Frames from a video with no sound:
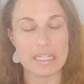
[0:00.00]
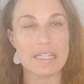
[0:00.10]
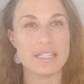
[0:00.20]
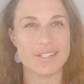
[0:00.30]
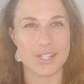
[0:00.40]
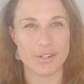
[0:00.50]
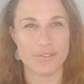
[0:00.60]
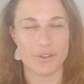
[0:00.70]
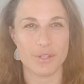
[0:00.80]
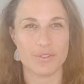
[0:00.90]
easier
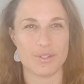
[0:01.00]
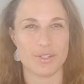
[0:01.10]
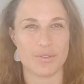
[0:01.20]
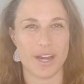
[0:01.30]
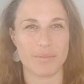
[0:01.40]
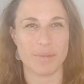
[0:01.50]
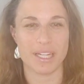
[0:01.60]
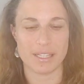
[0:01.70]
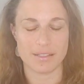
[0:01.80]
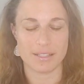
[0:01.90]
for you to attract
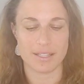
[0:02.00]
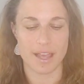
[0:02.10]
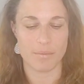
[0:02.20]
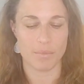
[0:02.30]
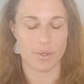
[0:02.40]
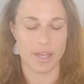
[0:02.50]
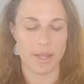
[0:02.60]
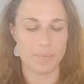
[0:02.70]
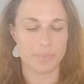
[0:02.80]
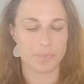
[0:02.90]
money at this time,
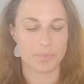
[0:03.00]
okay?